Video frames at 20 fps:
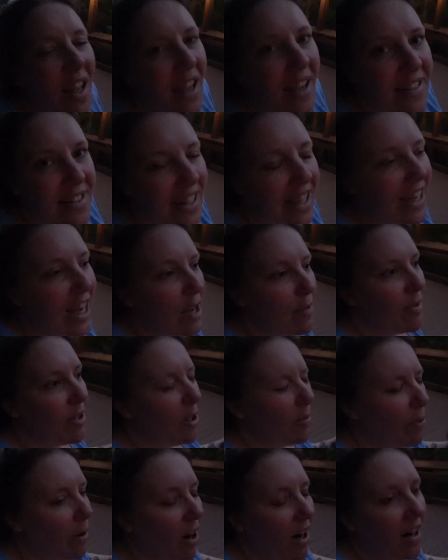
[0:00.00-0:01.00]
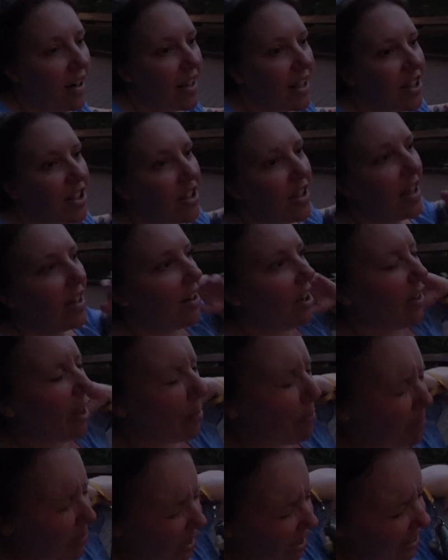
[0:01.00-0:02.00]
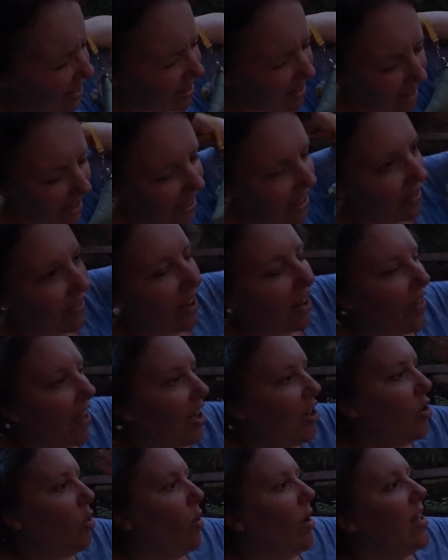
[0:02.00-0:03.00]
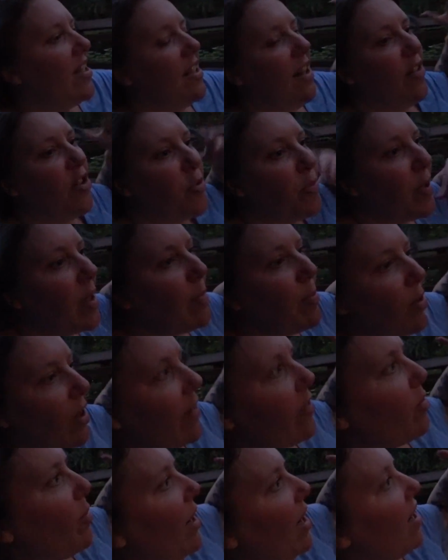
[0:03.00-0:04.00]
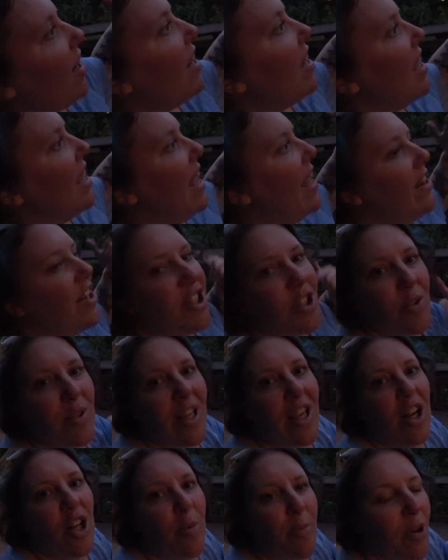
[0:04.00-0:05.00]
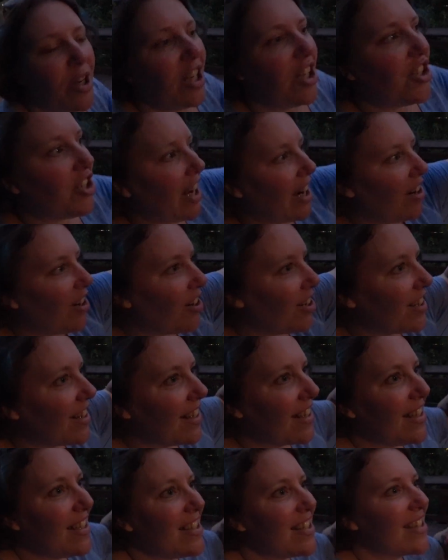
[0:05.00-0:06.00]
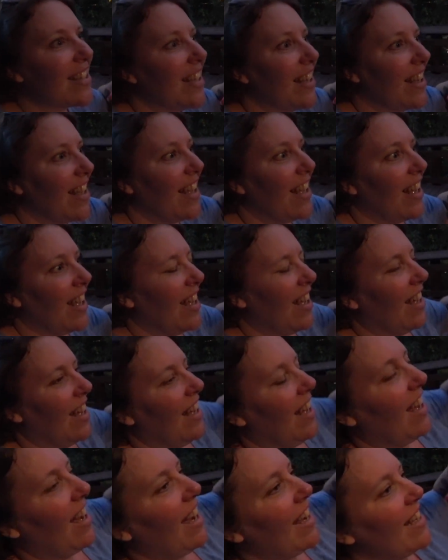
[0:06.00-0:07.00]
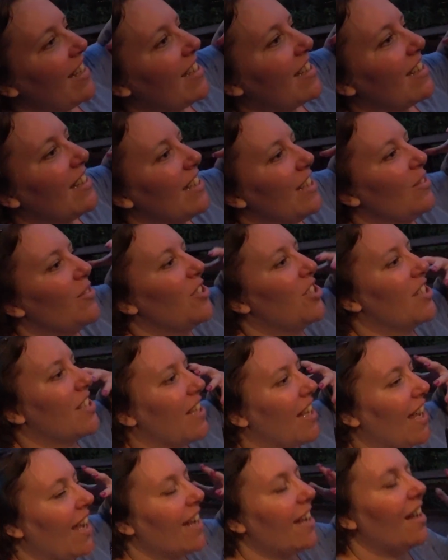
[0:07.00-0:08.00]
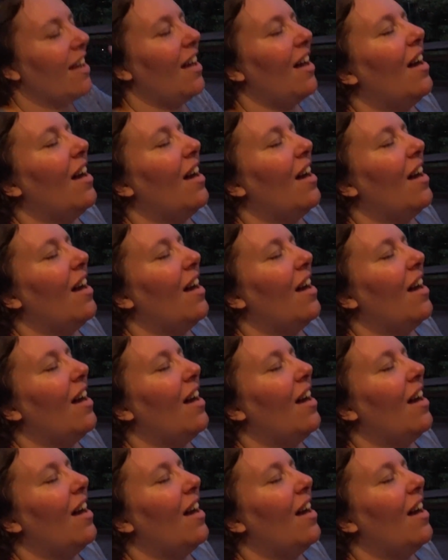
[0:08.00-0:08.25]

It's like I'm in the park and you hear all that bustling and all that noise and all those people everywhere. And as soon as I got on the bridge and I heard this, I instantly was just like,